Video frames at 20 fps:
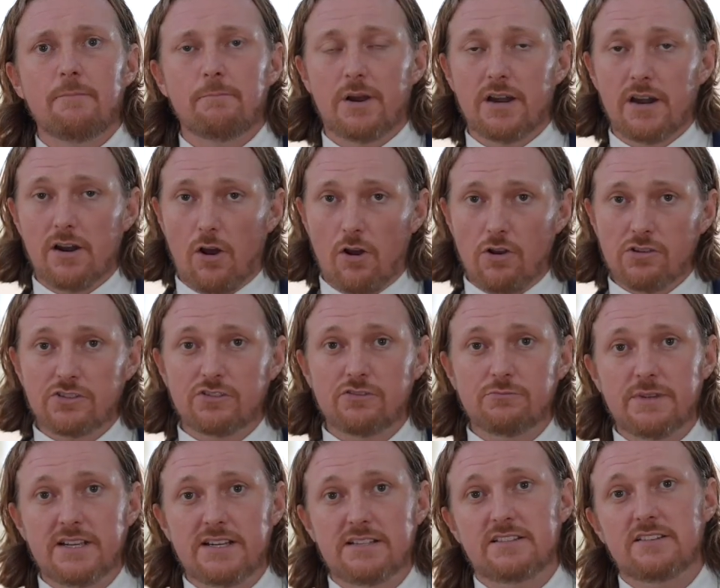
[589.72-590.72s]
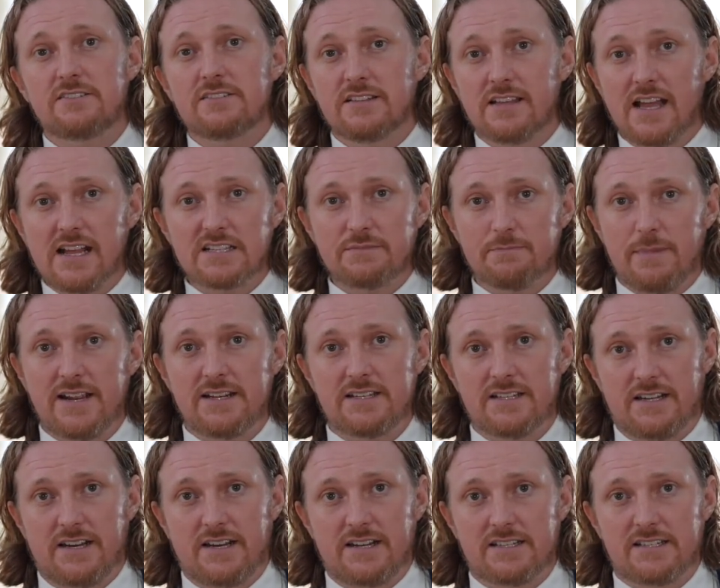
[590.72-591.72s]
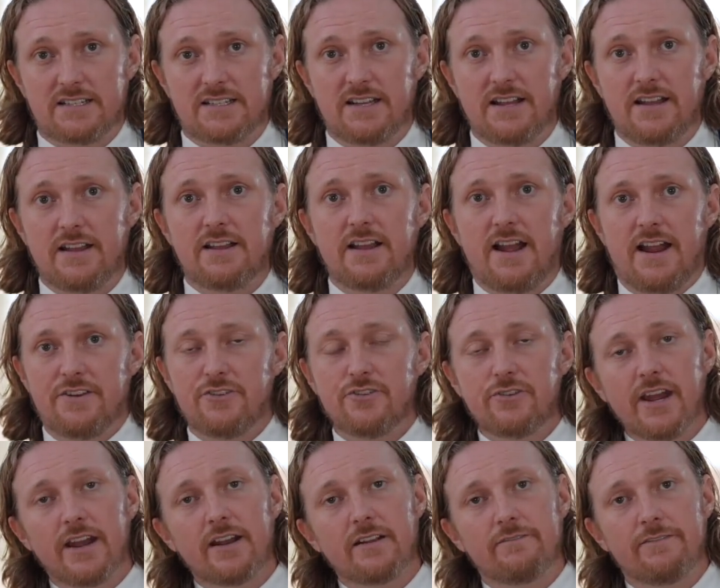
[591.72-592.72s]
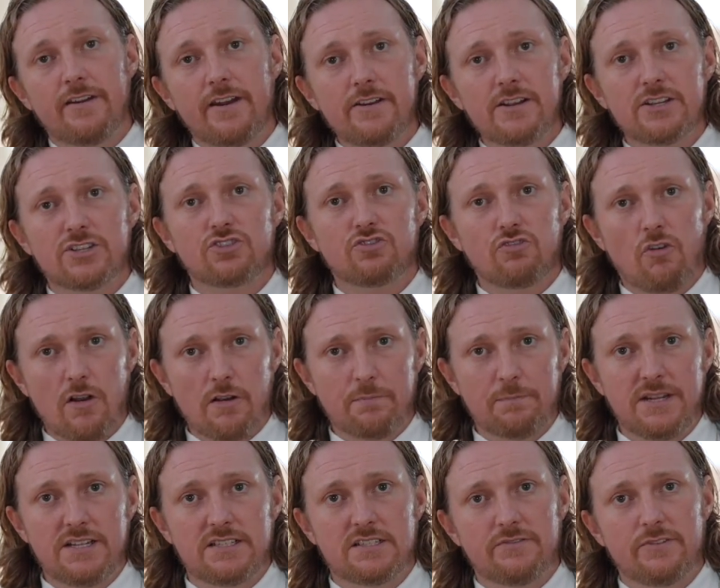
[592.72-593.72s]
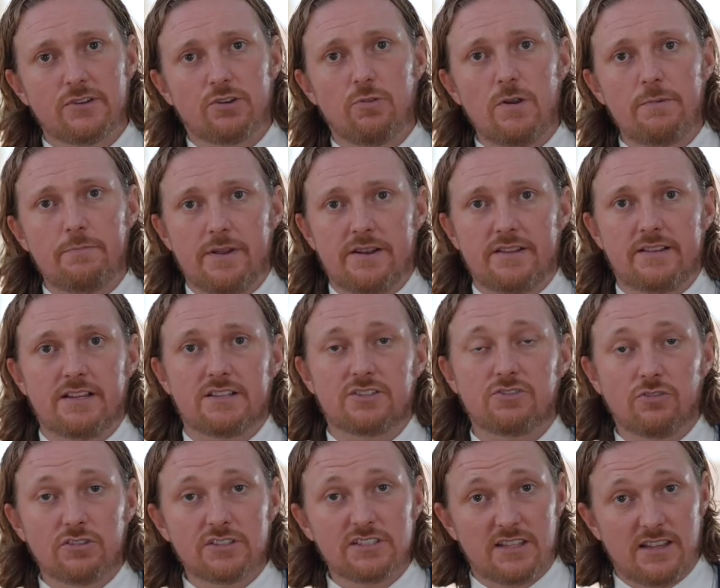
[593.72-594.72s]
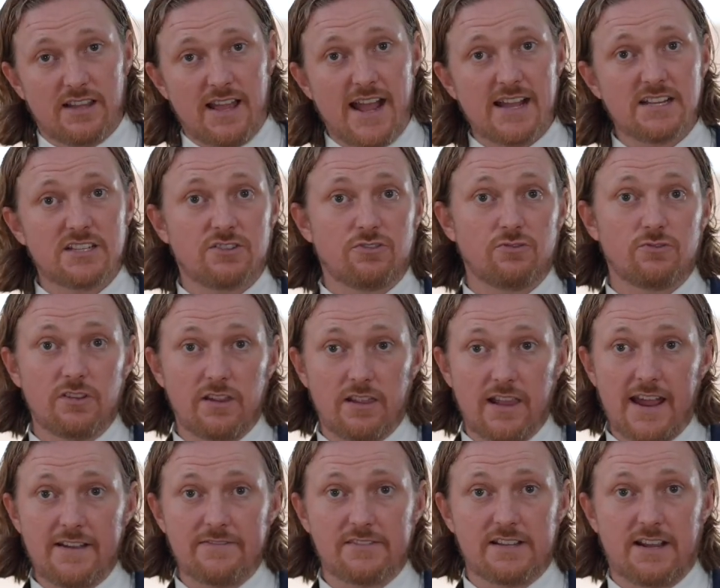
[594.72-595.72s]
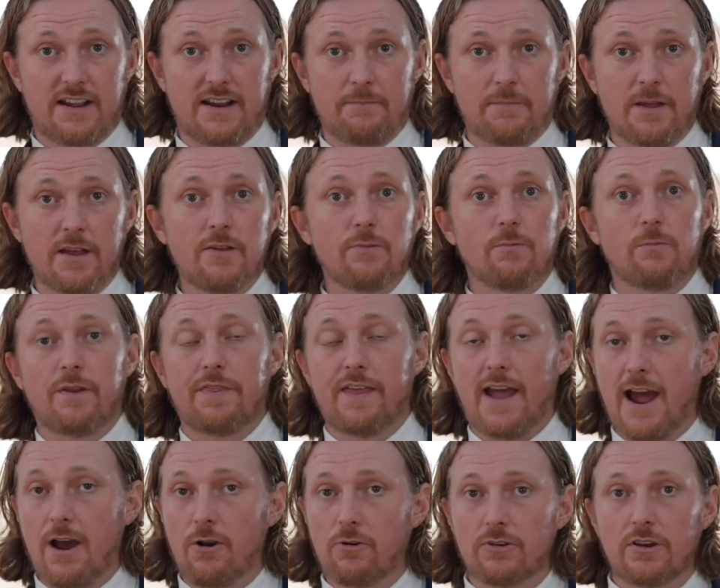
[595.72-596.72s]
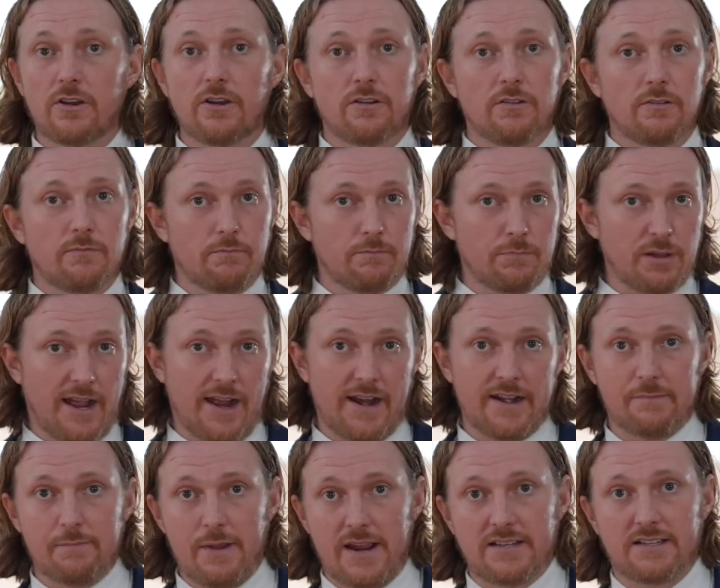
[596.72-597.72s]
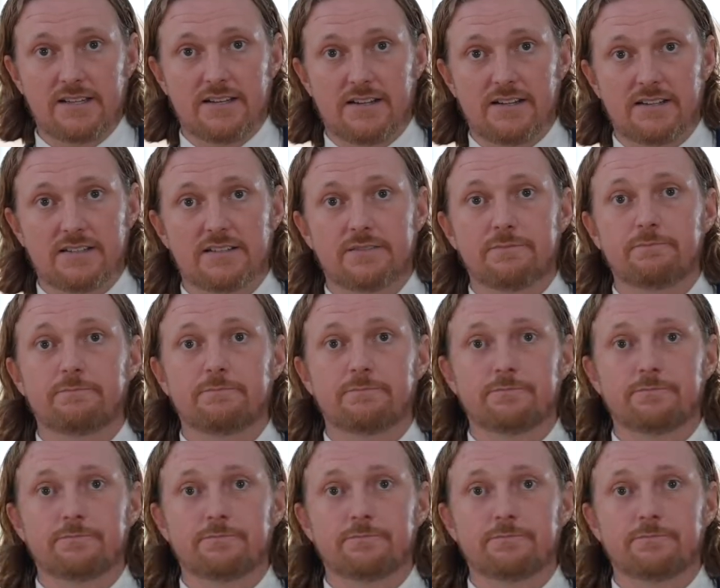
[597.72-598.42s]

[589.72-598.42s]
but it also means there's less maintenance and you get a very strong piece of equipment that's going to last through the lifetime without planned maintenance.